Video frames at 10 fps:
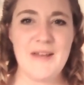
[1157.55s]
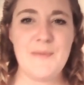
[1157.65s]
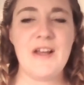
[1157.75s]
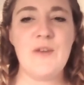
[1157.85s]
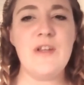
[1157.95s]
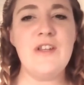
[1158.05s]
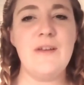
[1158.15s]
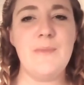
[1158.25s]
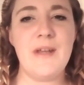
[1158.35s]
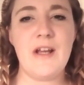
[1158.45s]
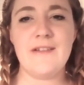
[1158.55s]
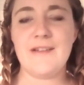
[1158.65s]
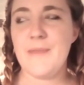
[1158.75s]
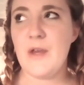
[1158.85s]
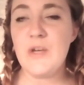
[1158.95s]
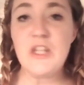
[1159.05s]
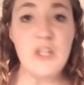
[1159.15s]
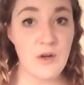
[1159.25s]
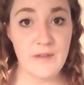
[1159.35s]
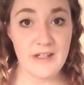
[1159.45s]
because we
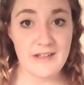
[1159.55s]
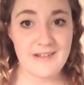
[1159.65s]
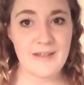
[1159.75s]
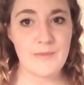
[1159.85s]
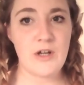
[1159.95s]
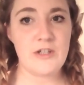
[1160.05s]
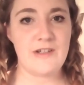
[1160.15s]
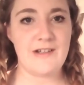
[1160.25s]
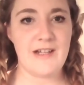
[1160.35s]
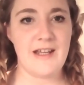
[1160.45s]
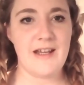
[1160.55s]
know this subconsciously,